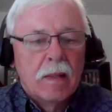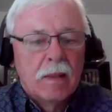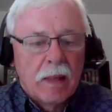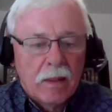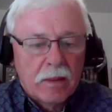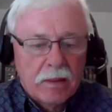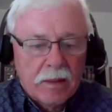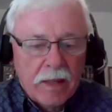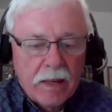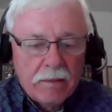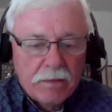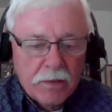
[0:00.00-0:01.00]
Now
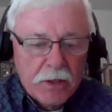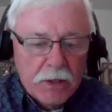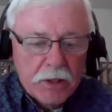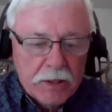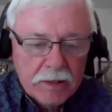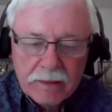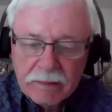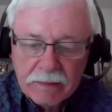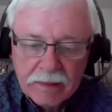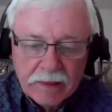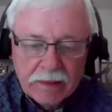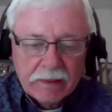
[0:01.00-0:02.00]
that verse,
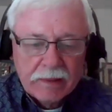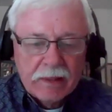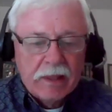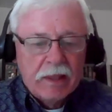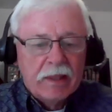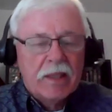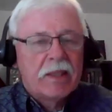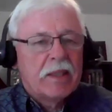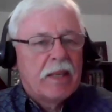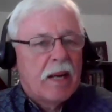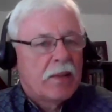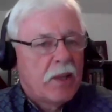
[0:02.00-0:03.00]
this
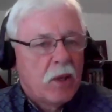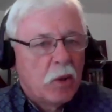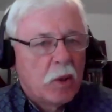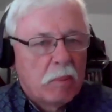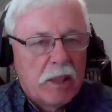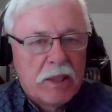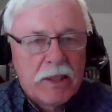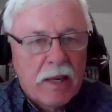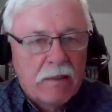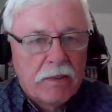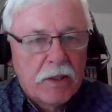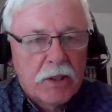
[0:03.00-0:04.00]
is not the only place
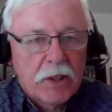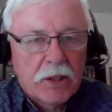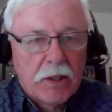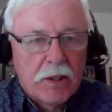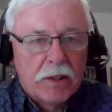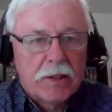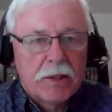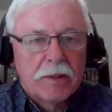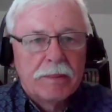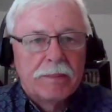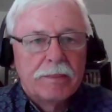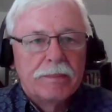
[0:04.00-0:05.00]
that verse
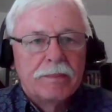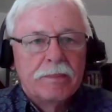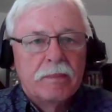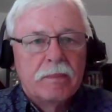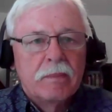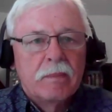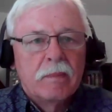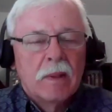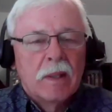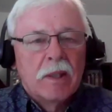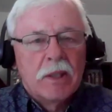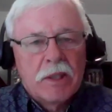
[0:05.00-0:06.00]
occurs.
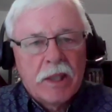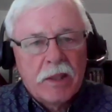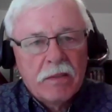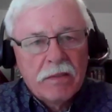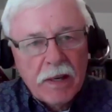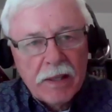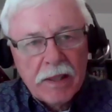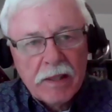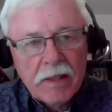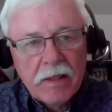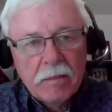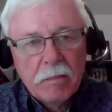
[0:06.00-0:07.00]
You see, you find
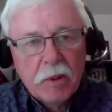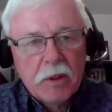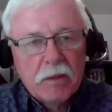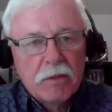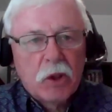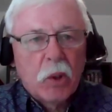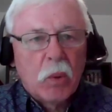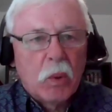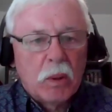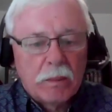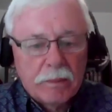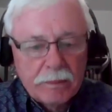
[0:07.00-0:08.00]
it in the book of
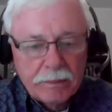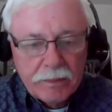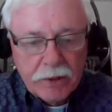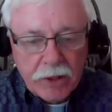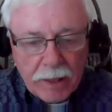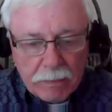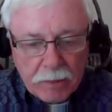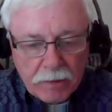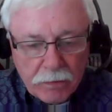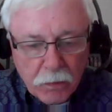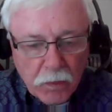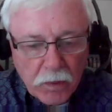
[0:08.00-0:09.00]
Joel, chapter
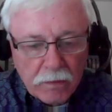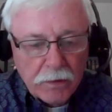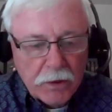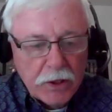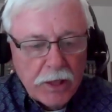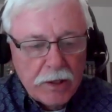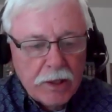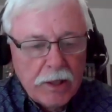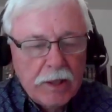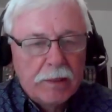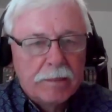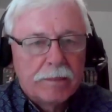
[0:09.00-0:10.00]
4, verse
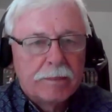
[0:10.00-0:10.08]
18.